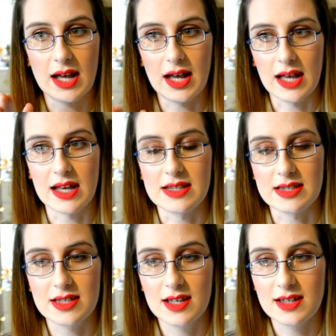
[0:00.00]
And
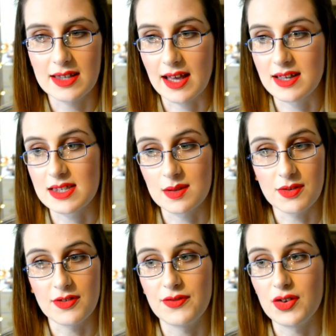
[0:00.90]
yeah, summer
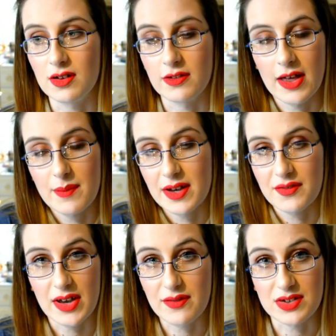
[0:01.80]
and fall, they're my
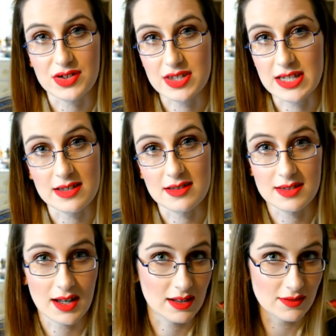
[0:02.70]
favourite two seasons.
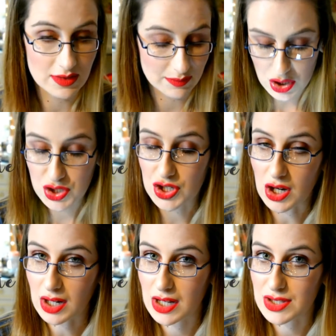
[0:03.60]
I love them.
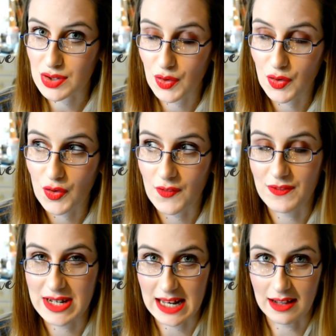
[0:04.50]
Chocolate or
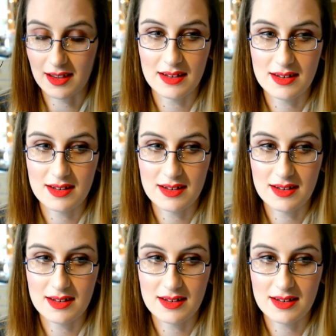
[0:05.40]
vanilla?